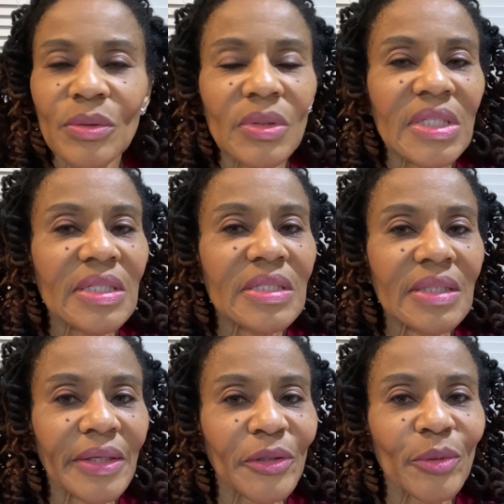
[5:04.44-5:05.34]
or need a
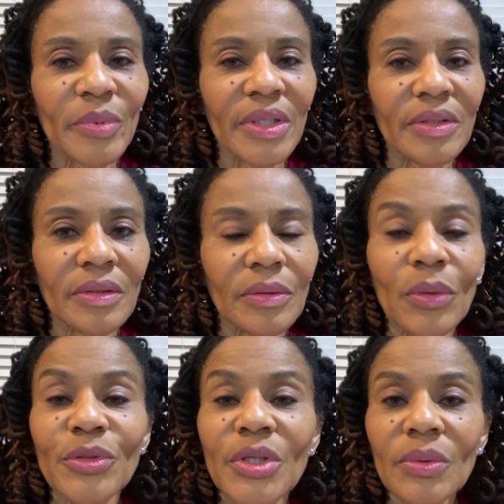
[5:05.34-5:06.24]
second opinion
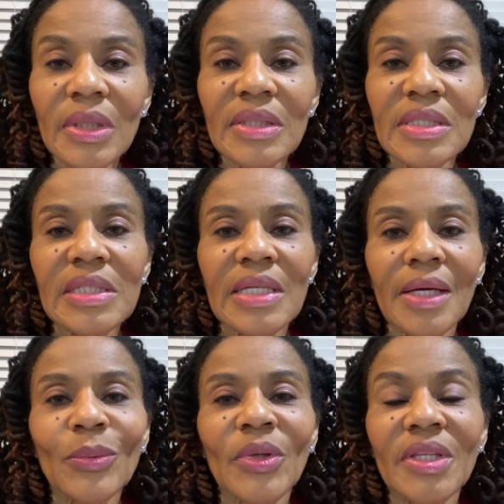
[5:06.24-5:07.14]
or don't
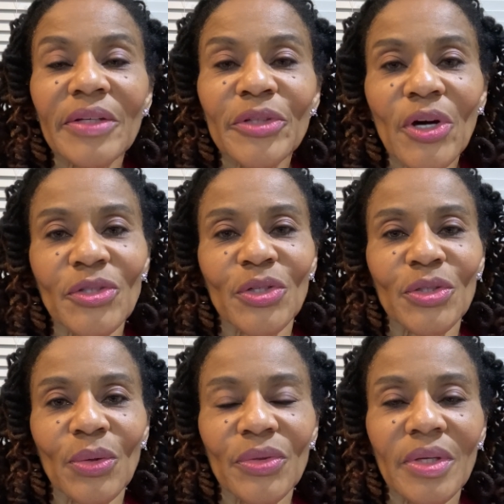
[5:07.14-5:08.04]
understand what their doctor
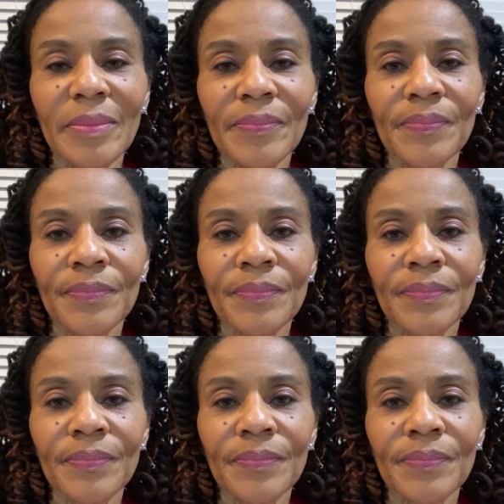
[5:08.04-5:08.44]
told them,